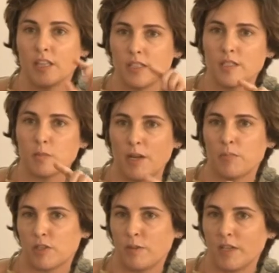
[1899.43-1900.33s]
this is my
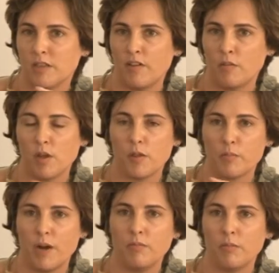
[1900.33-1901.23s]
perspective on what the
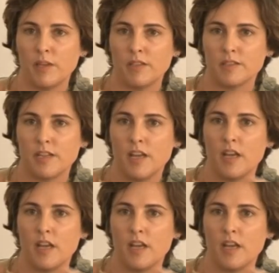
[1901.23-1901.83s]
problem is.